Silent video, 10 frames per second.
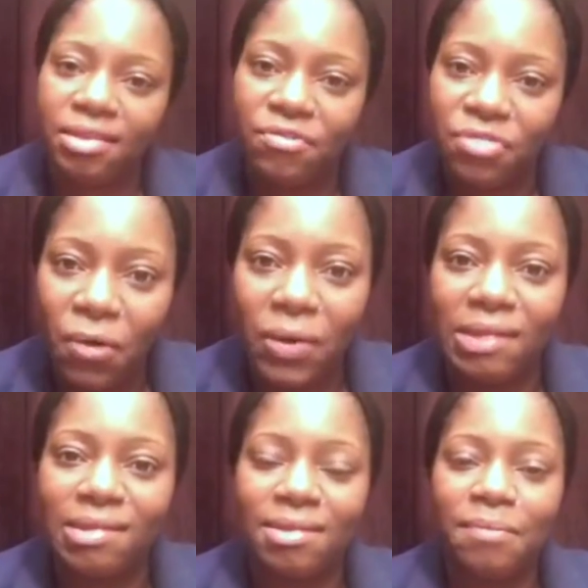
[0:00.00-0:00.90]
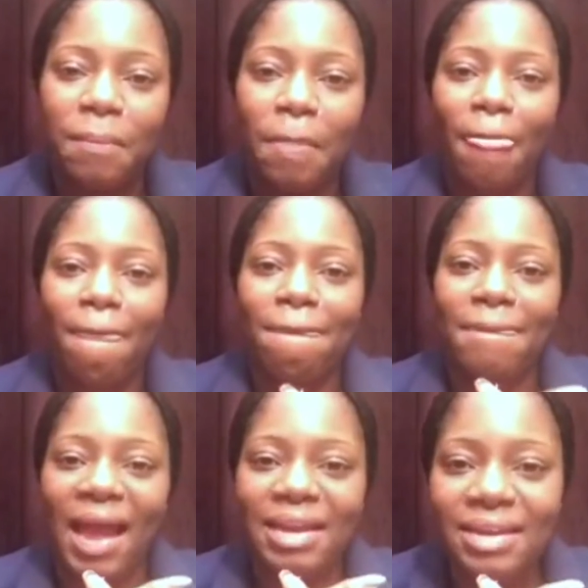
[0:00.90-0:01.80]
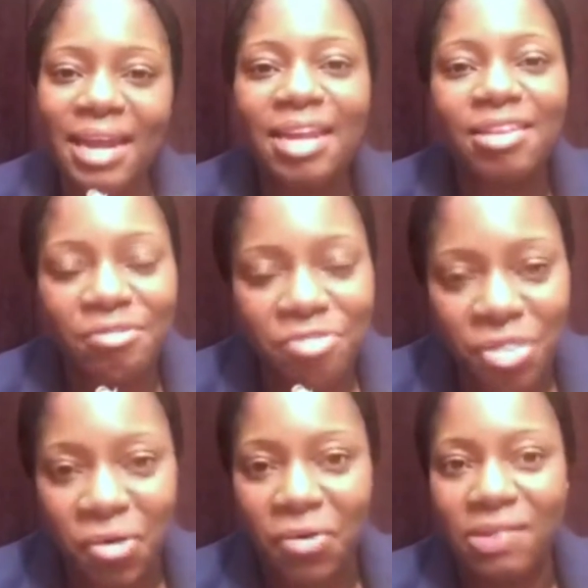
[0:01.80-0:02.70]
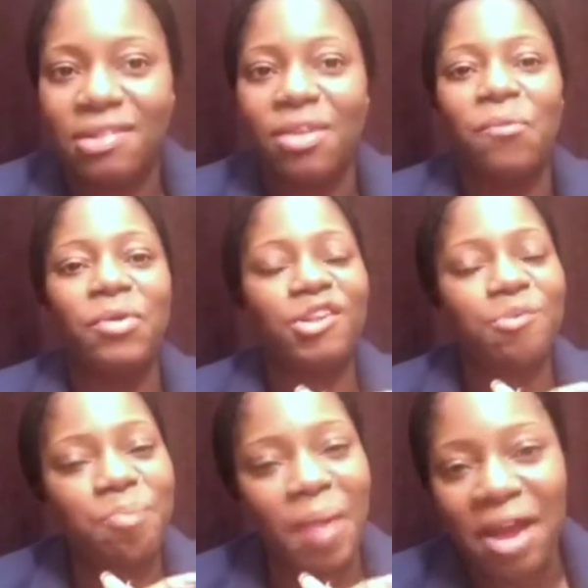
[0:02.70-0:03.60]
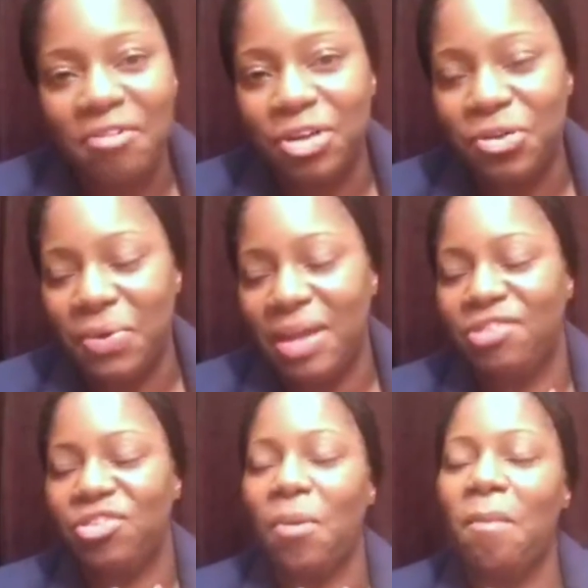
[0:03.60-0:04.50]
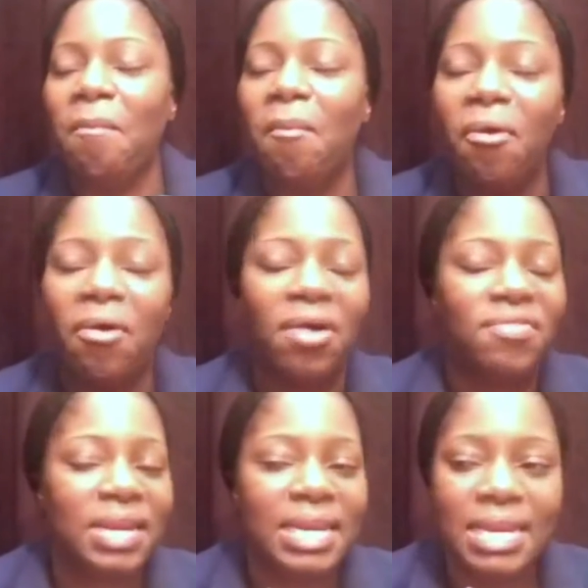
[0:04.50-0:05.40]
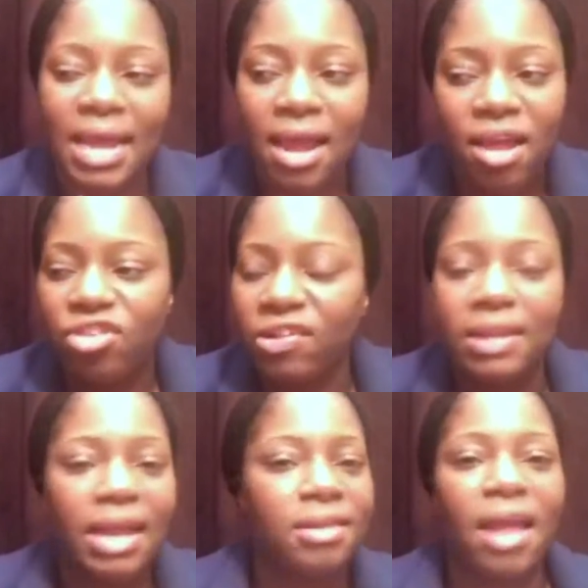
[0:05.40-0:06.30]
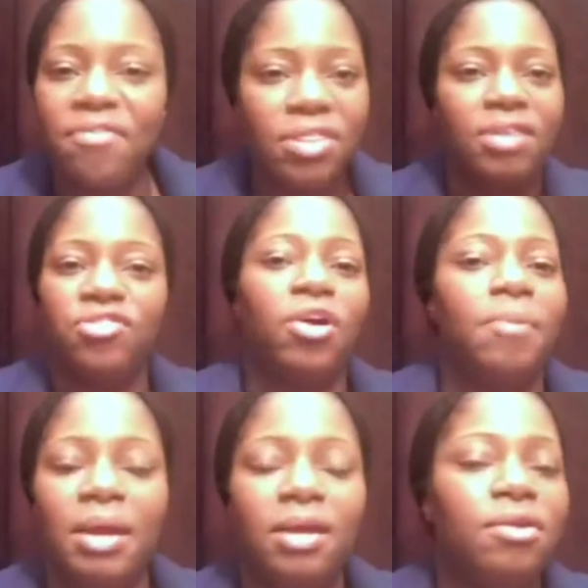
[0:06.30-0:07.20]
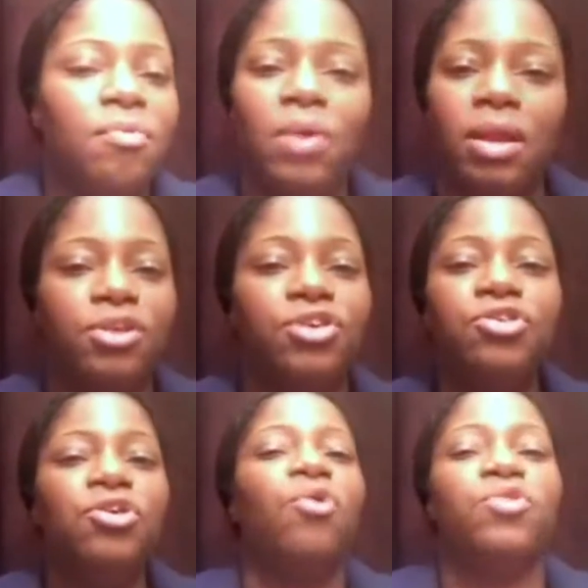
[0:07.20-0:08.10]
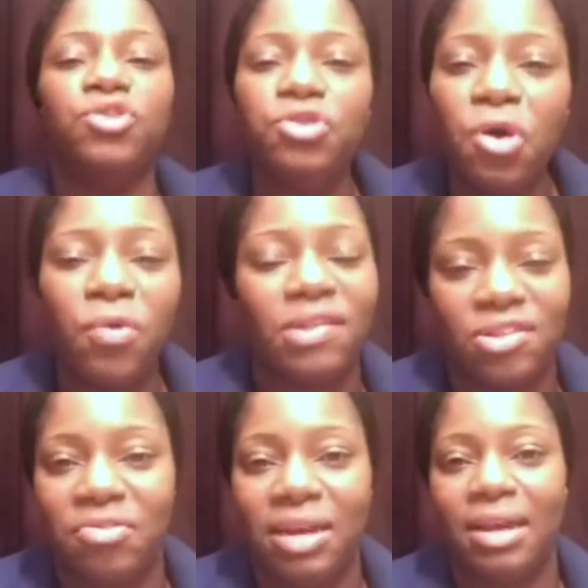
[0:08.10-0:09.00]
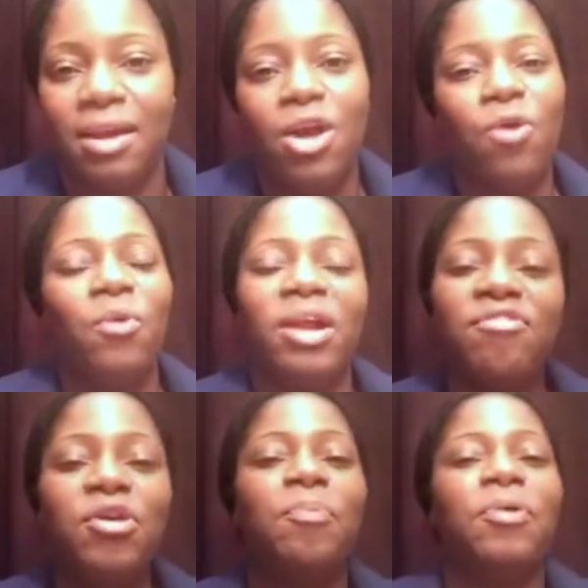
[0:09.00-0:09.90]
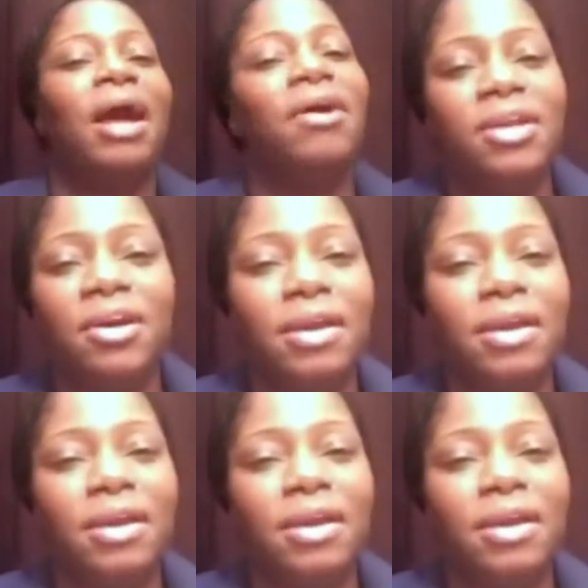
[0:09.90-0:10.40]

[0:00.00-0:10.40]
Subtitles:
thoughts. And the negative thoughts will spiral you into more of everything's going to be, well, you know this already. Whatever you put out there in